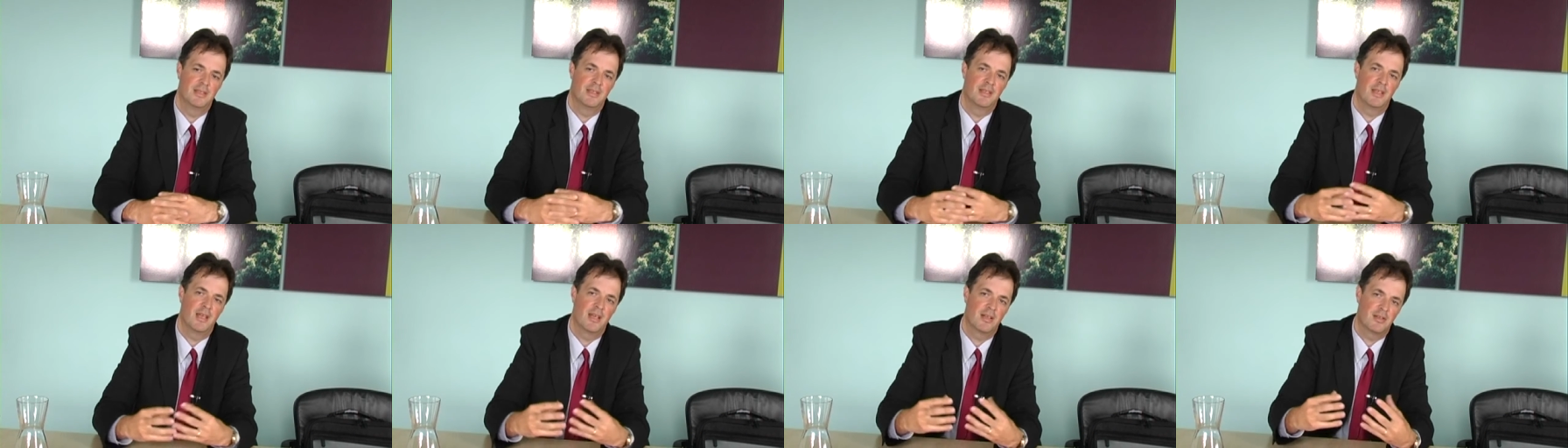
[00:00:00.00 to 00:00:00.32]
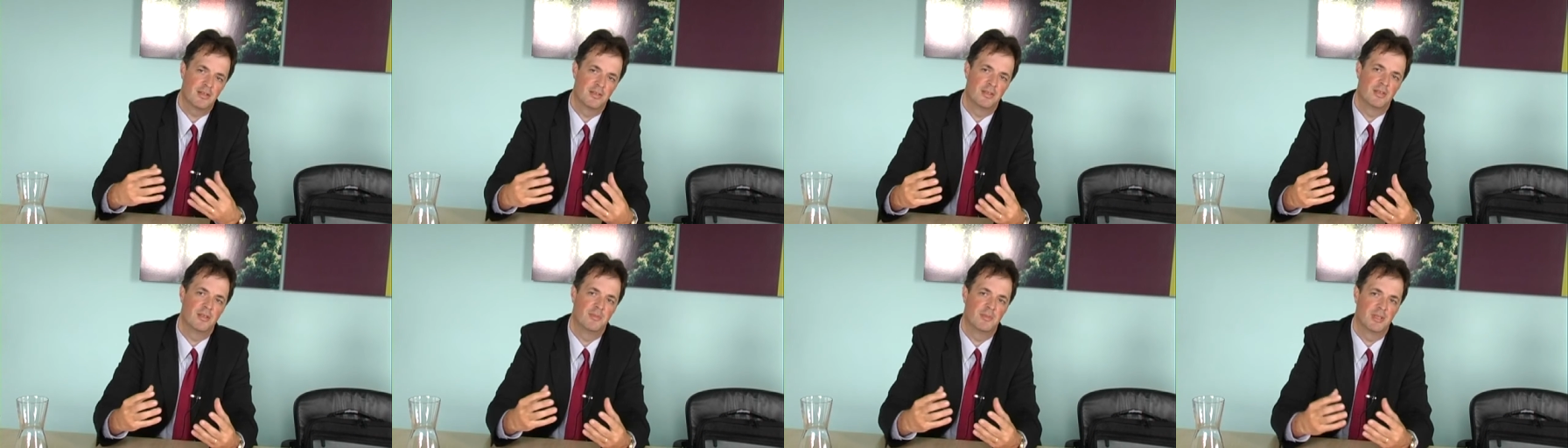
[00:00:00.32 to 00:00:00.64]
an
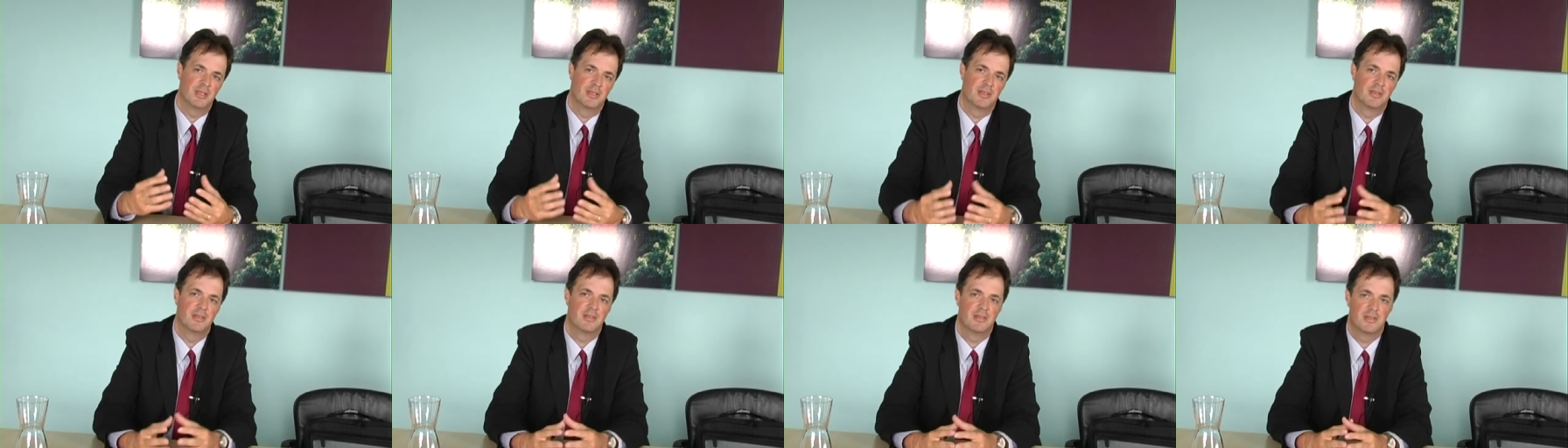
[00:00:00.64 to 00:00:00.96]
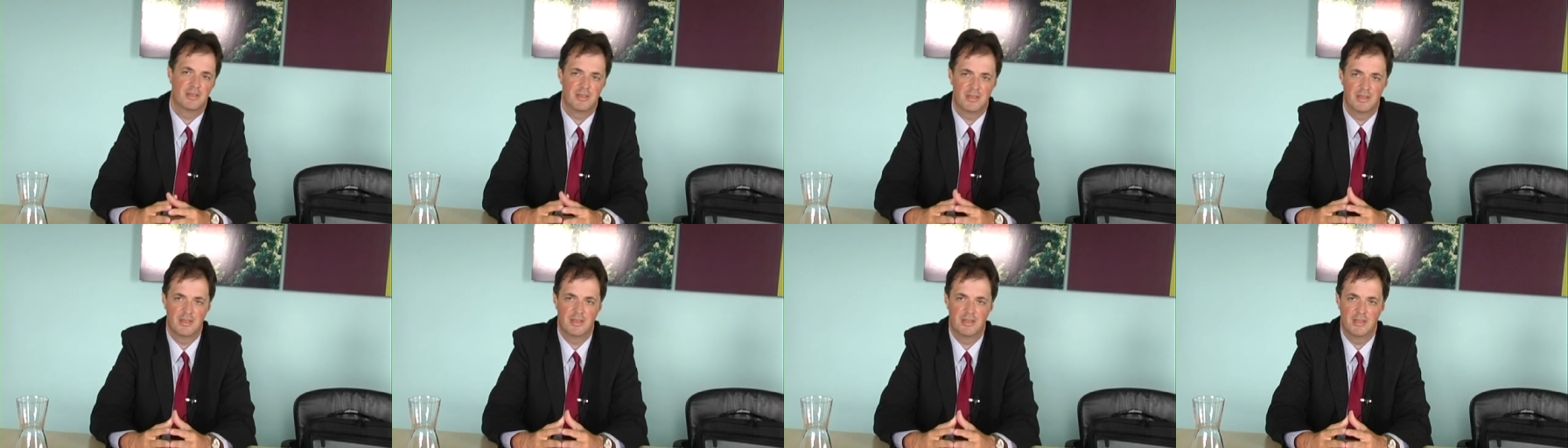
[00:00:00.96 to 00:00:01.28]
economic
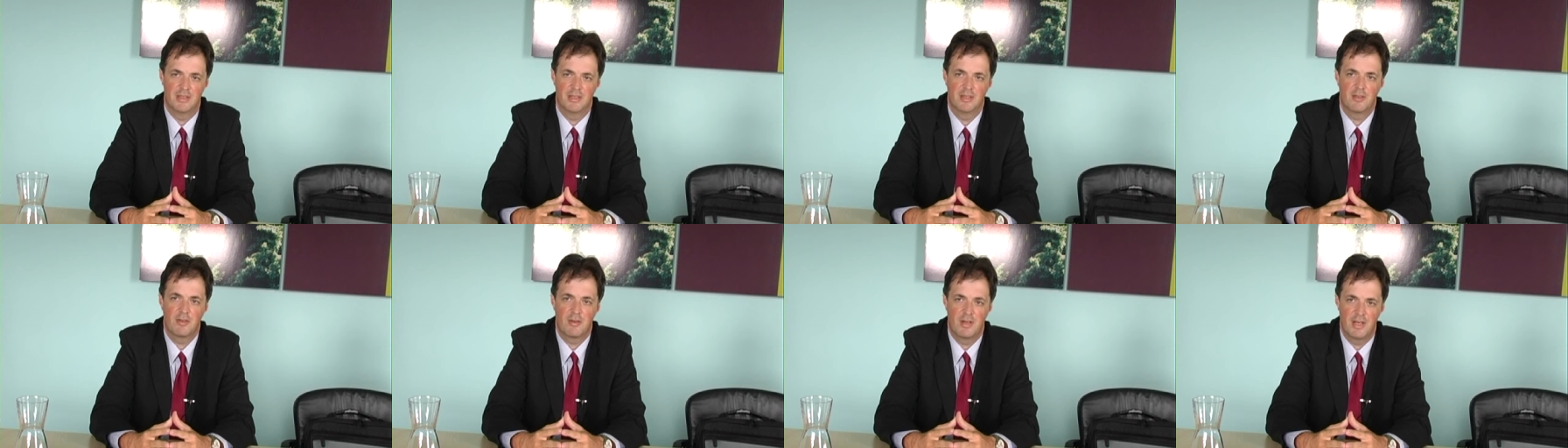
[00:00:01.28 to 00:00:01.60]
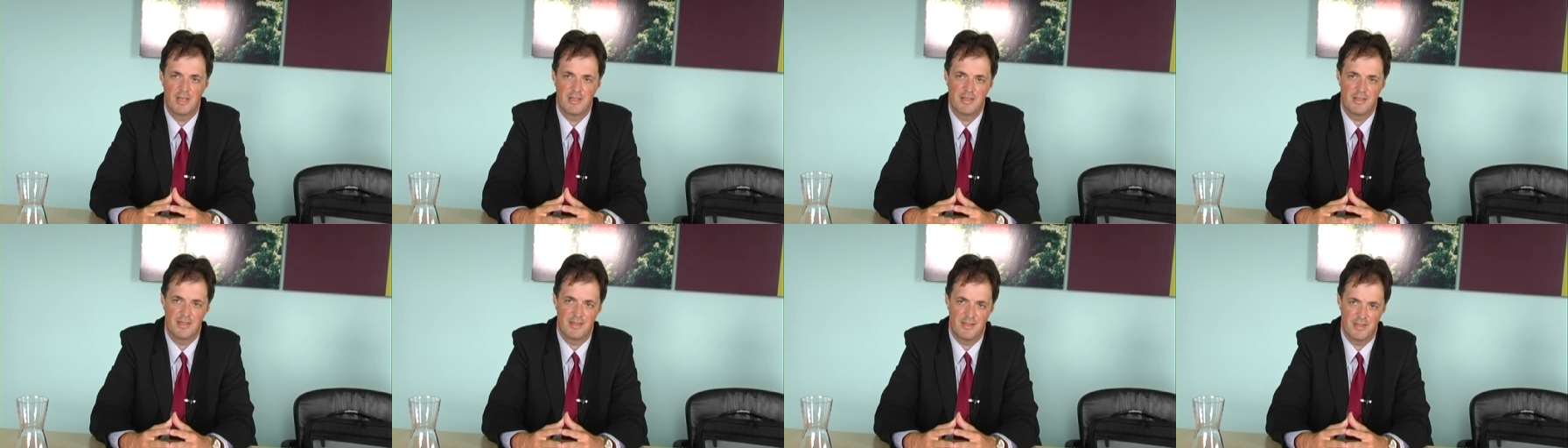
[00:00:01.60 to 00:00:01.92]
uh, a
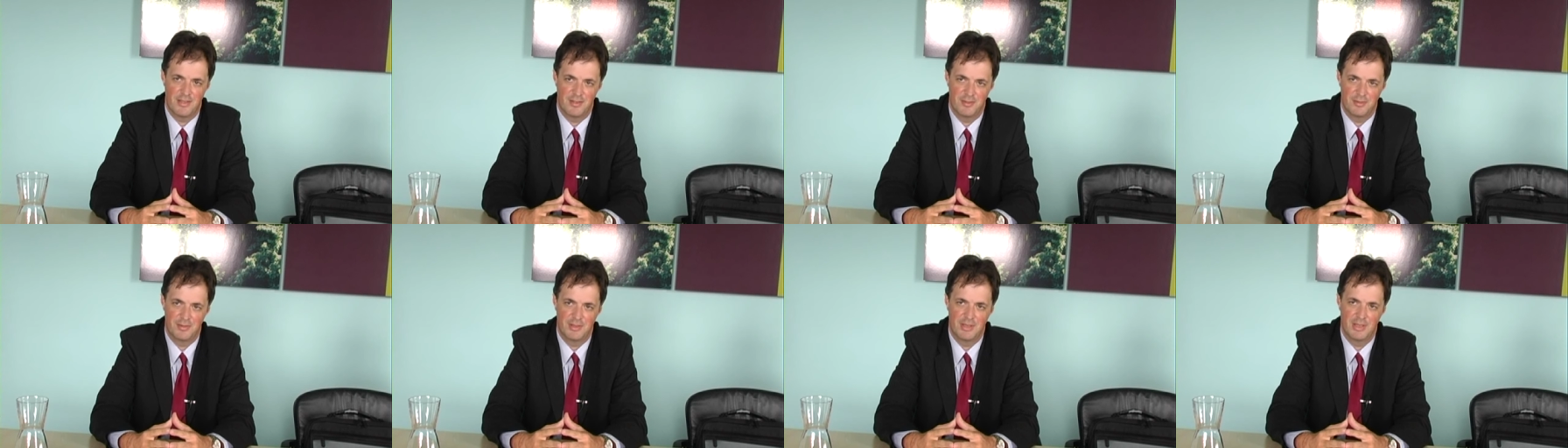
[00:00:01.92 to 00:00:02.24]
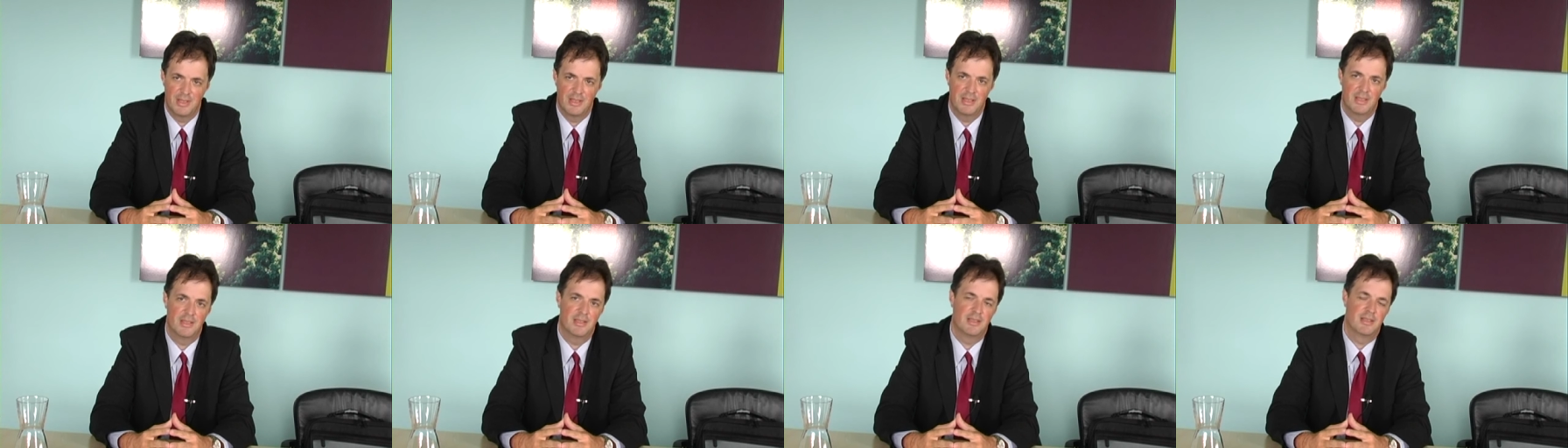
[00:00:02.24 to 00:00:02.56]
crisis out
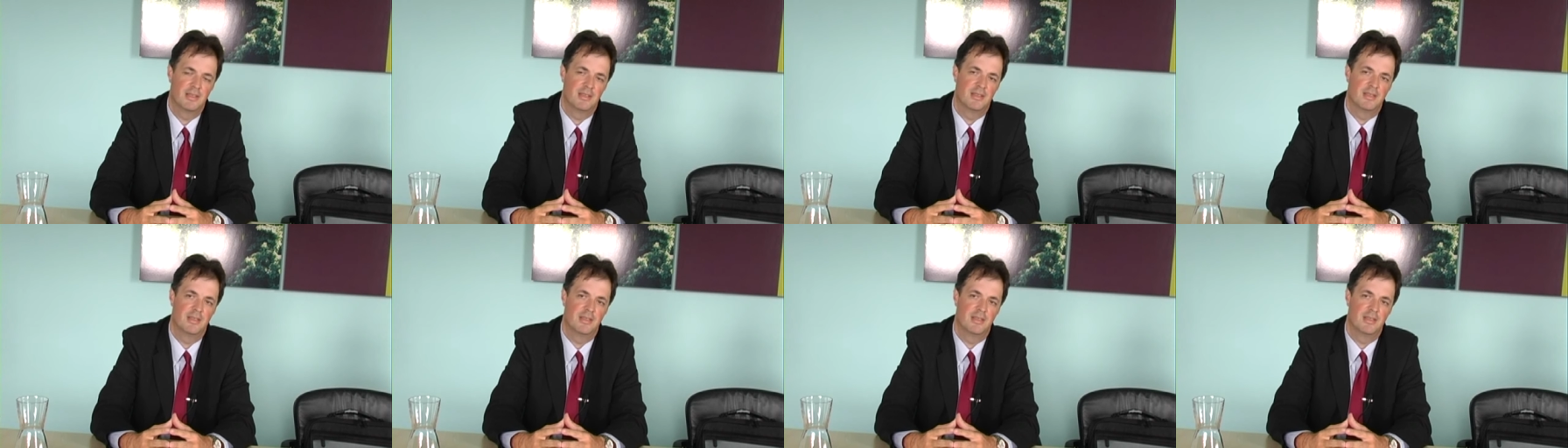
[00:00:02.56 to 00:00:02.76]
there,